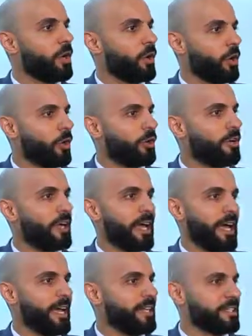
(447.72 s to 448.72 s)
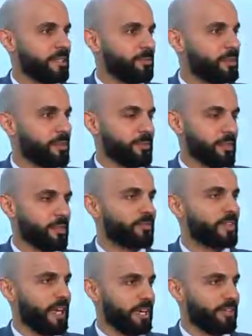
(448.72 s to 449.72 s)
or any symptoms of
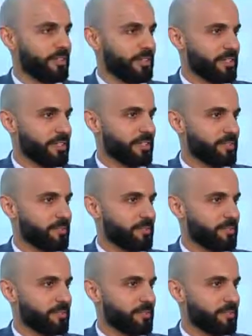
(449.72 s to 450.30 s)
tiredness.